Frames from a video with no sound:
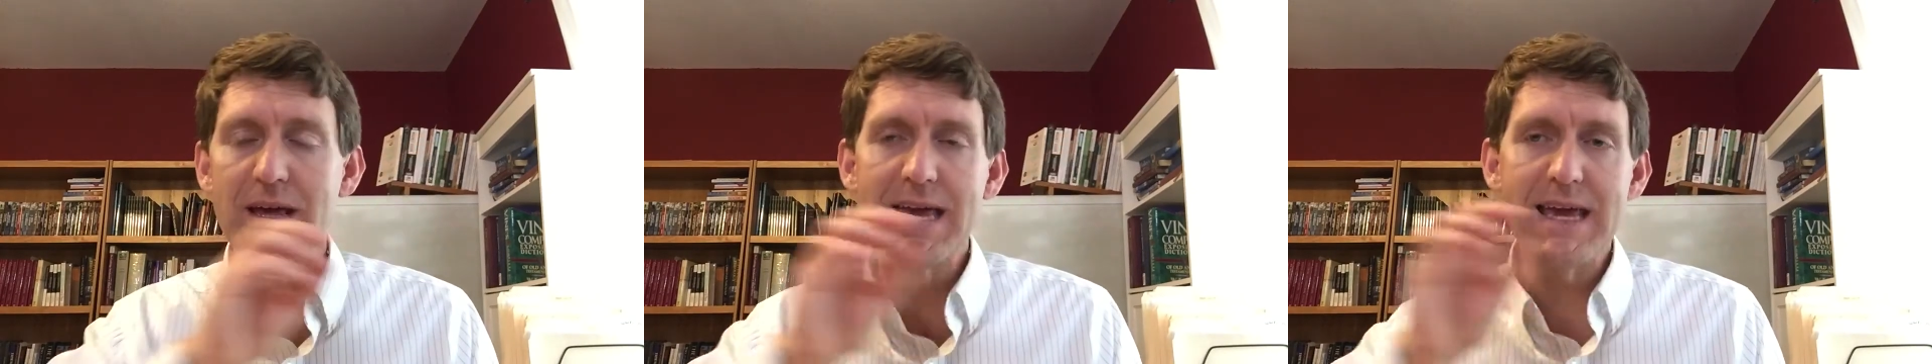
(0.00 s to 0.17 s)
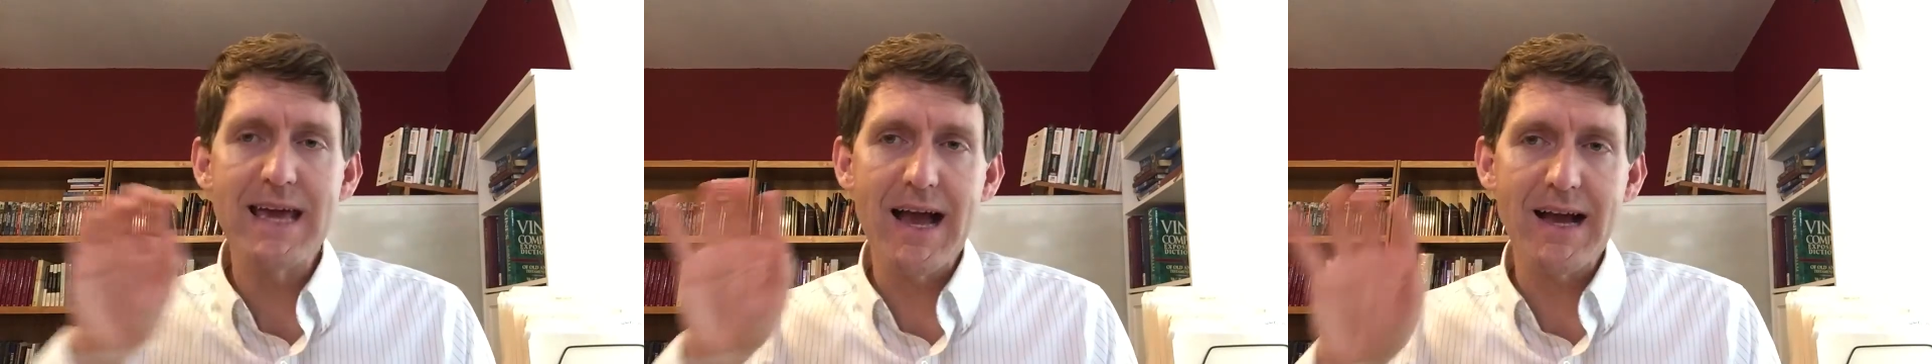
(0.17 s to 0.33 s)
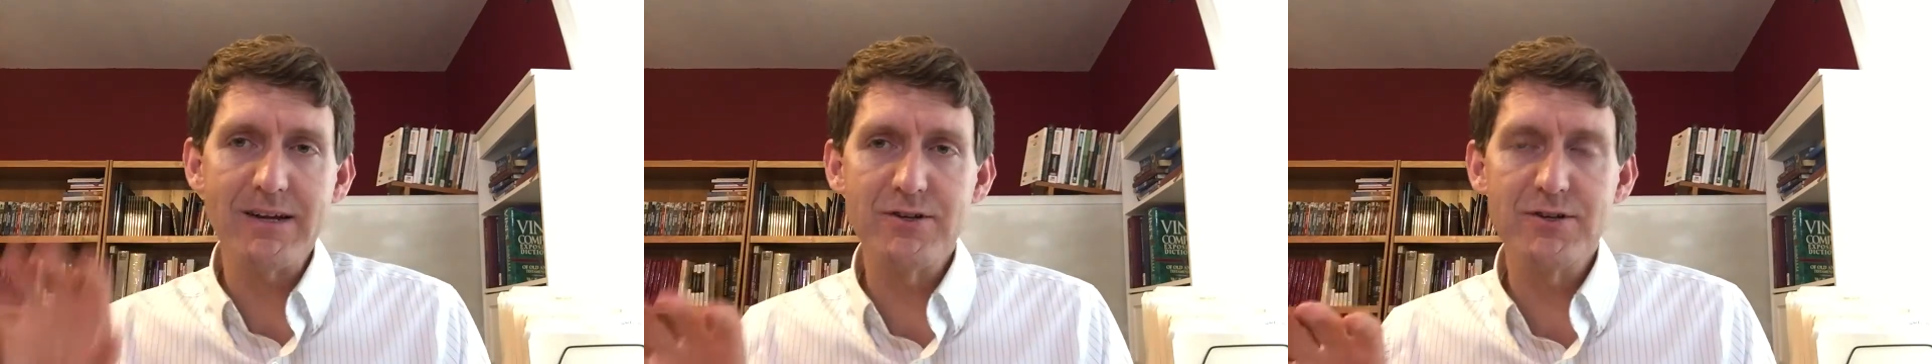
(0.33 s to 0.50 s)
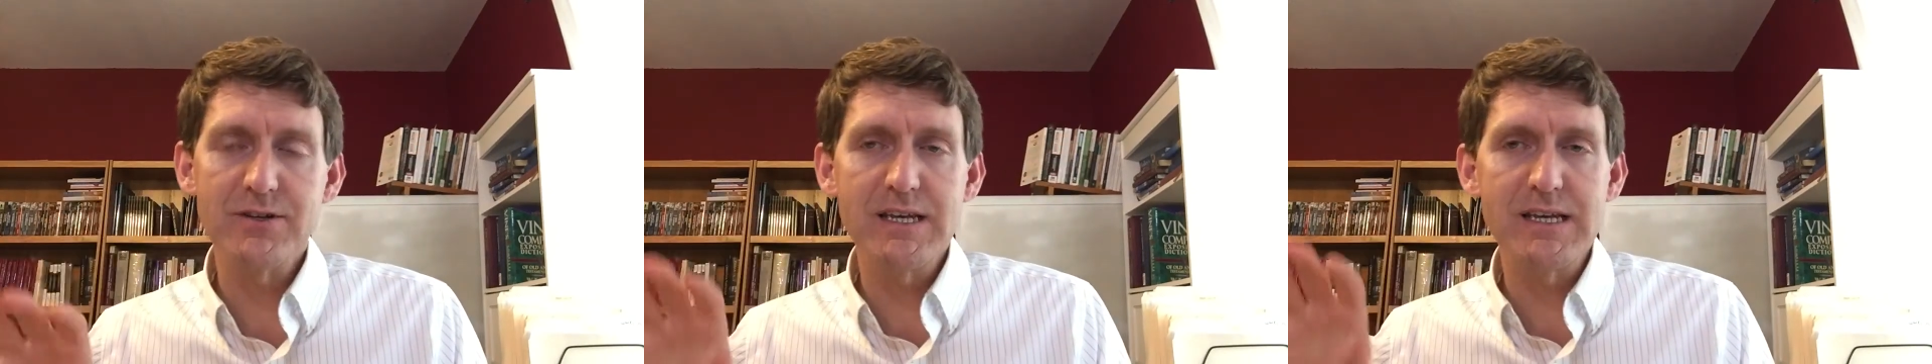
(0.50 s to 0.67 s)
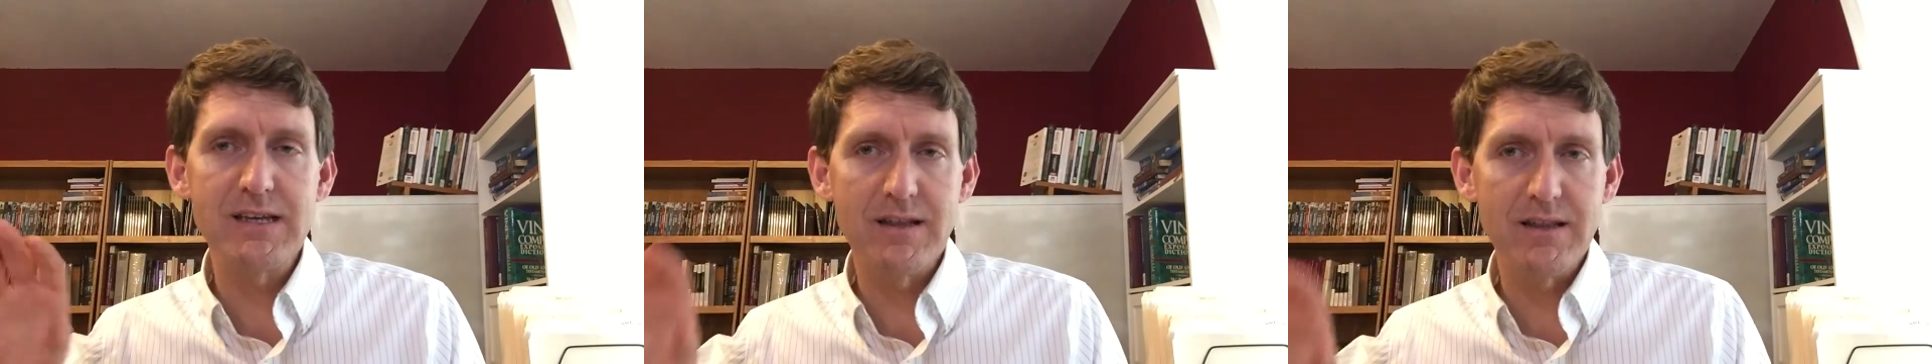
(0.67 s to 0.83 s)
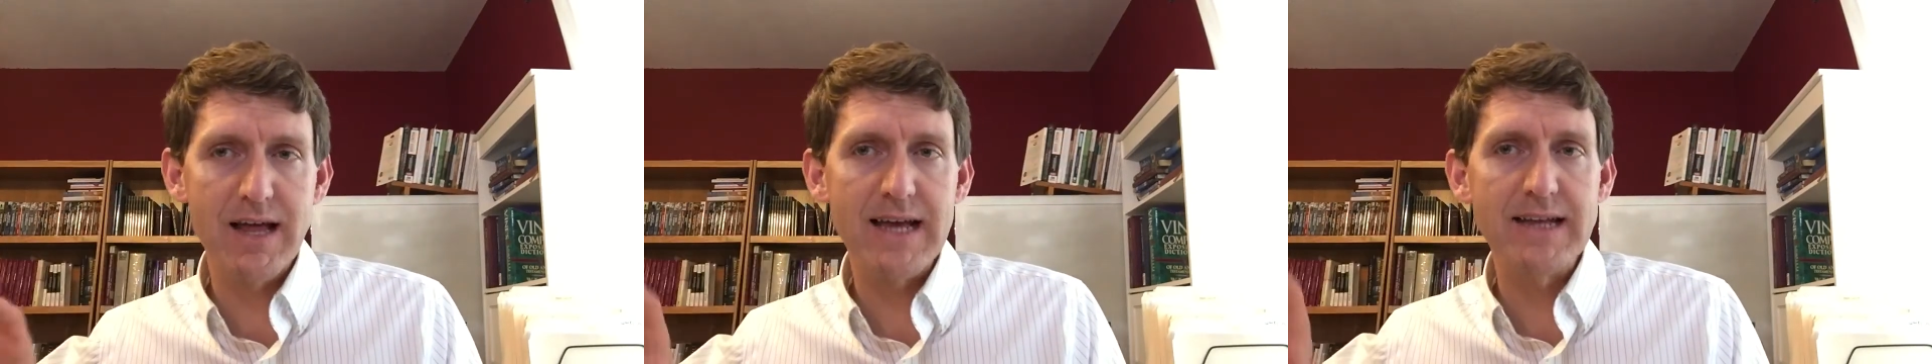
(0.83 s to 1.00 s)
he actually
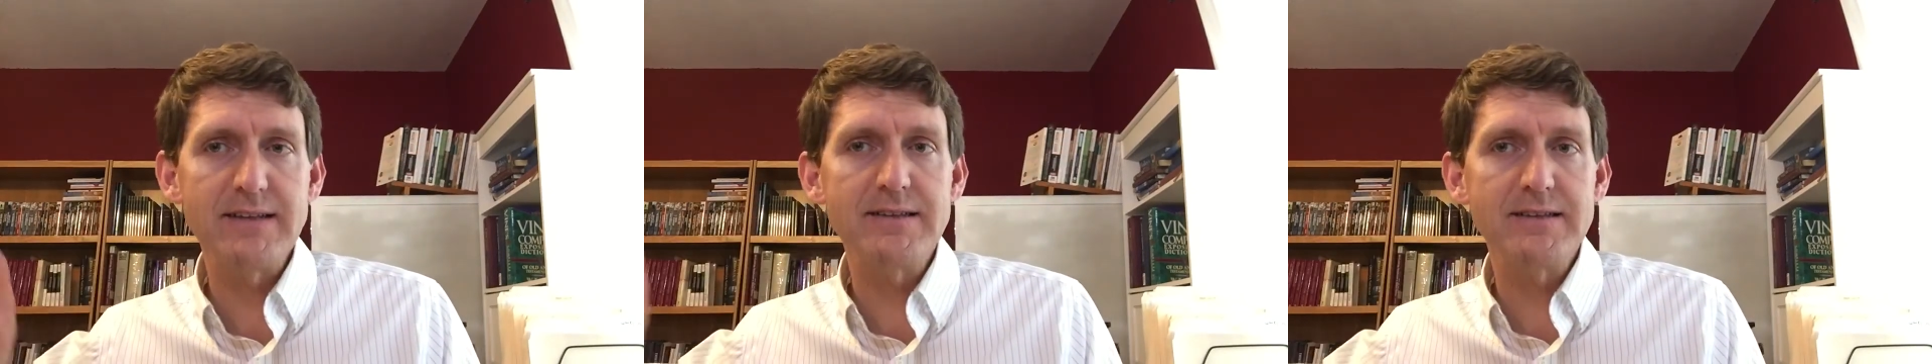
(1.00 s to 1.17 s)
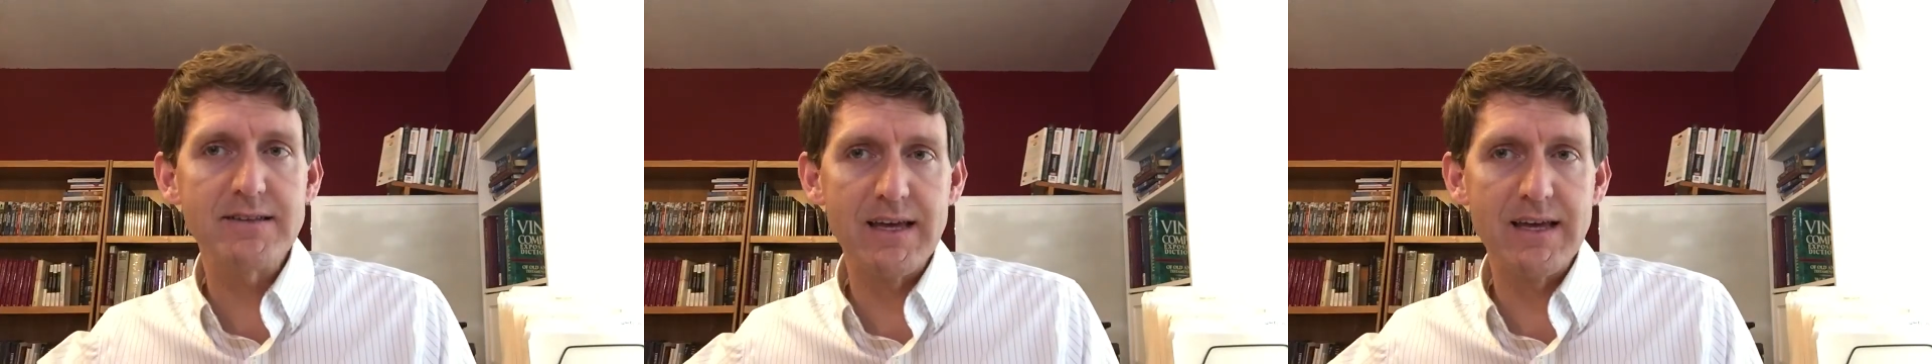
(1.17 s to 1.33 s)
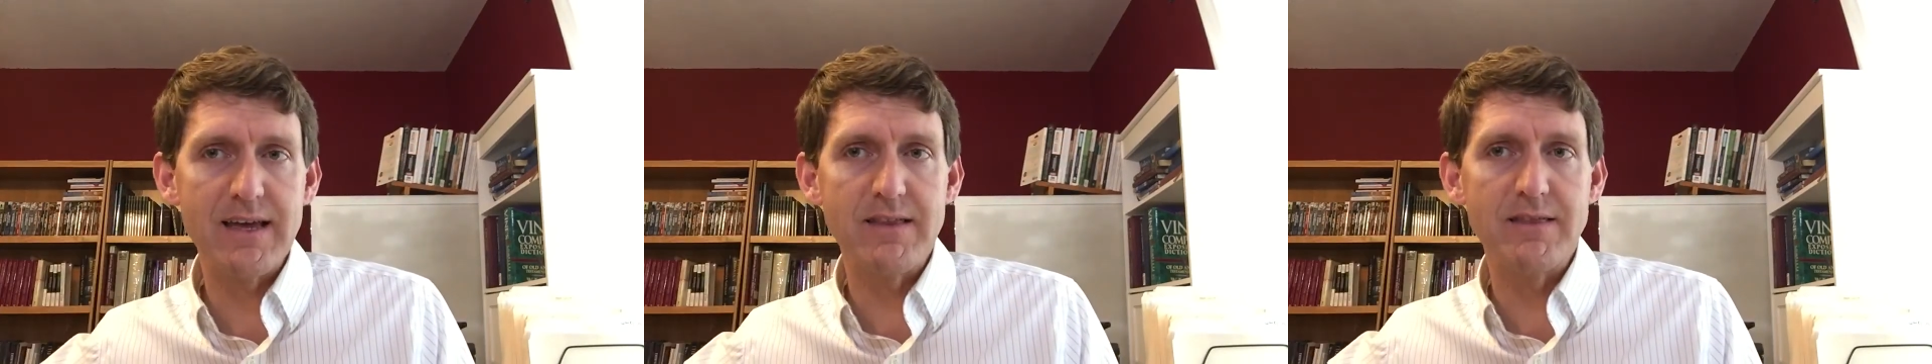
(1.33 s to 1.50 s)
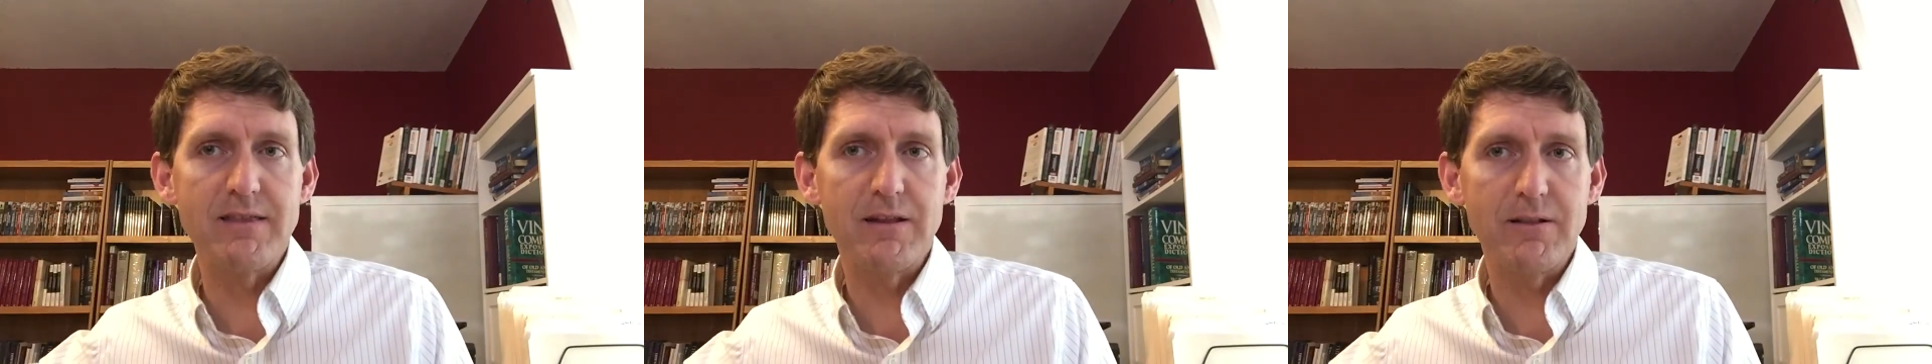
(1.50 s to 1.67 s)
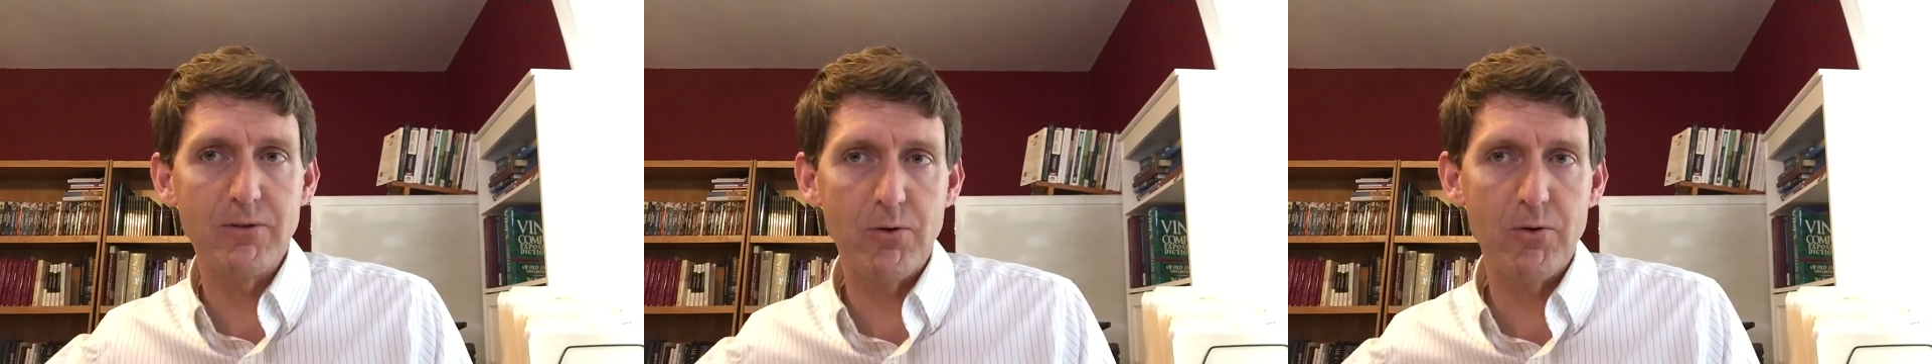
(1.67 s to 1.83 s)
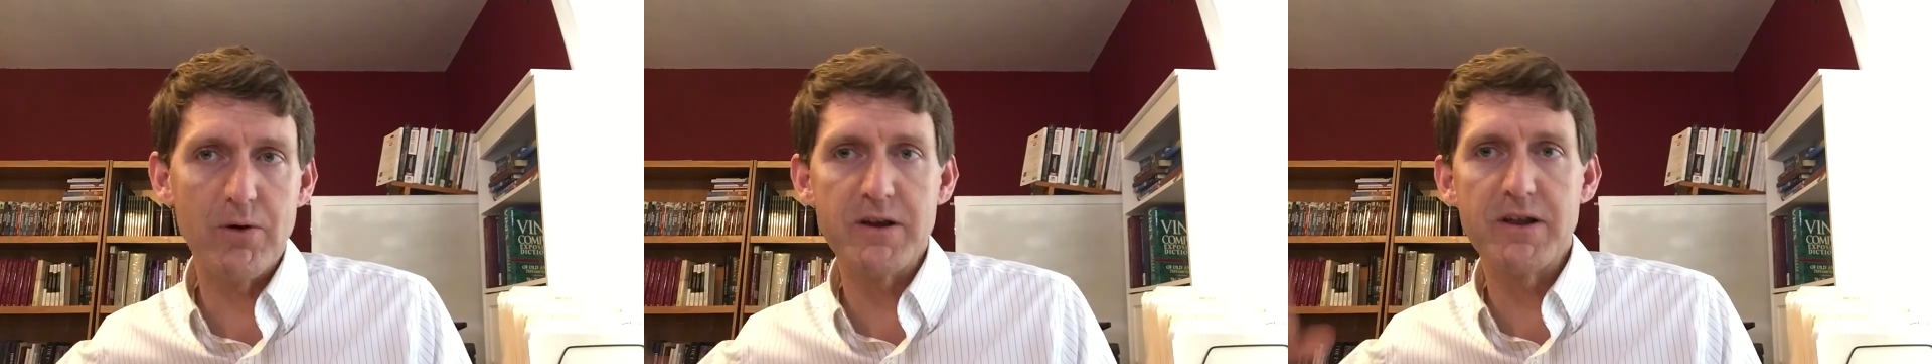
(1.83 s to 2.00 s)
delights in the
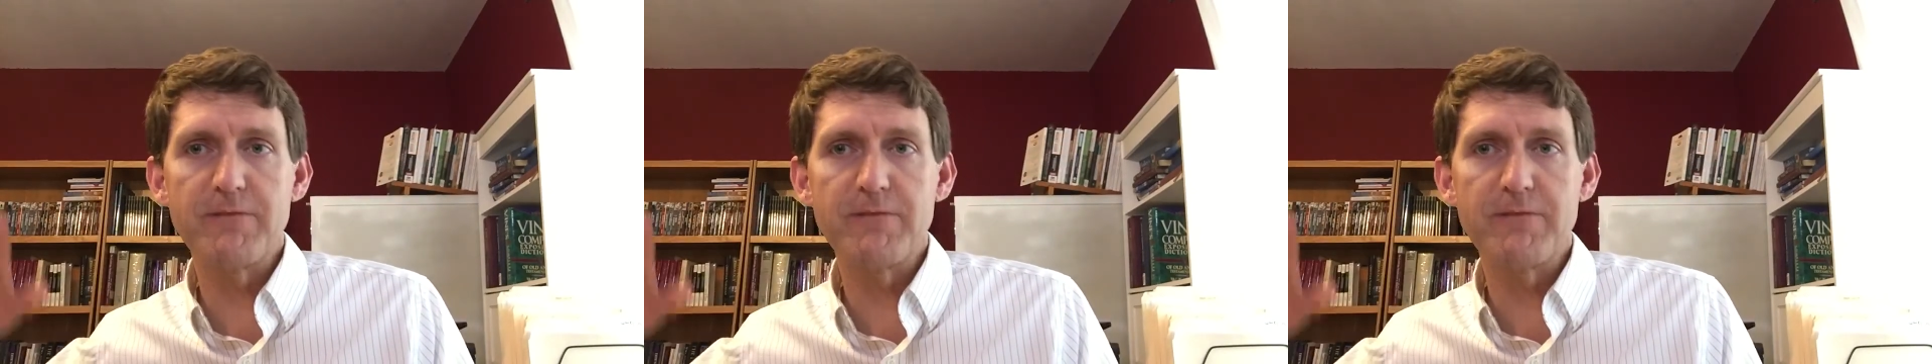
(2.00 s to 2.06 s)
Lord.